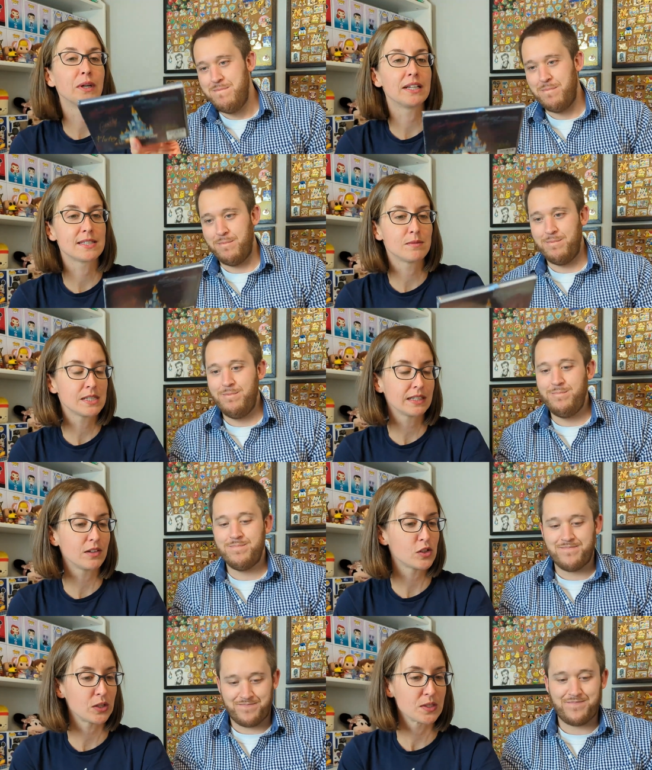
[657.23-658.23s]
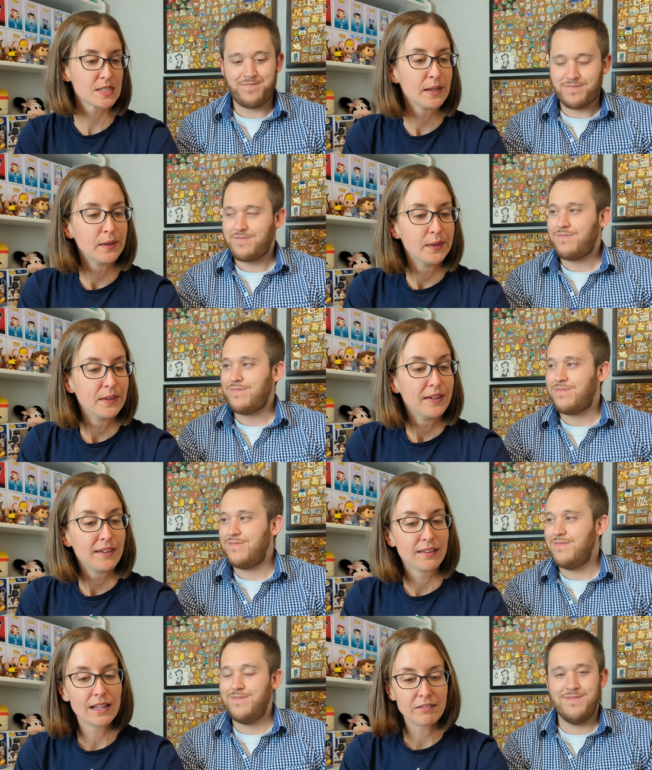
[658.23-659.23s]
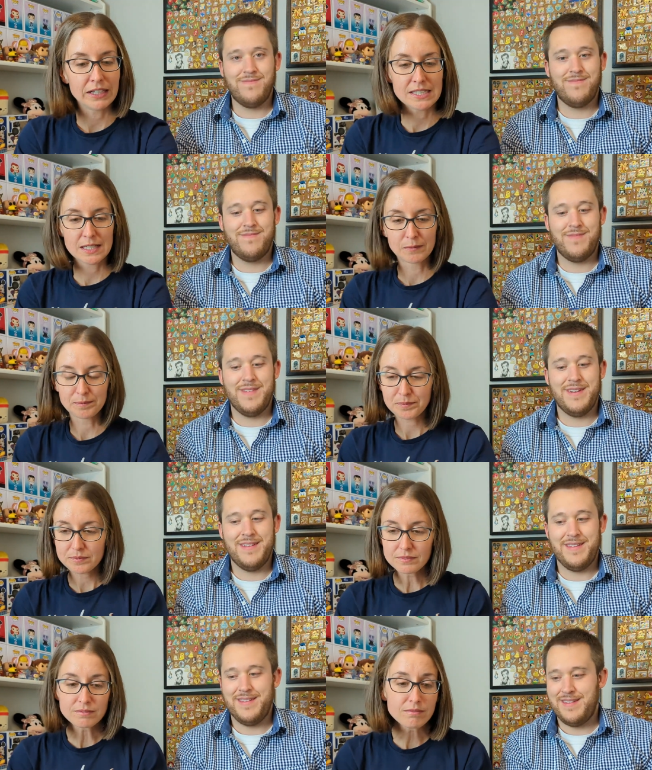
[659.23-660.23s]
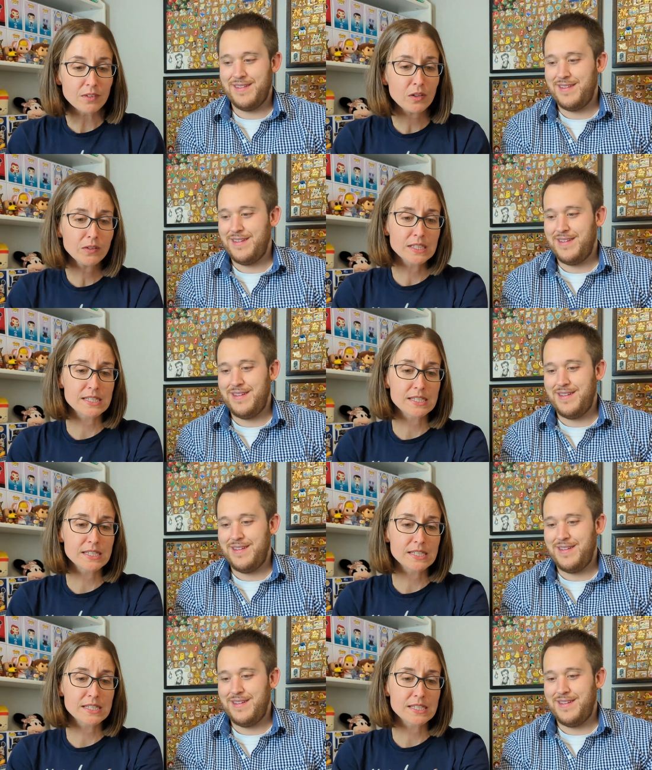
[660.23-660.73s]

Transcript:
Speaker 1: We'll get some signatures. Love it. All the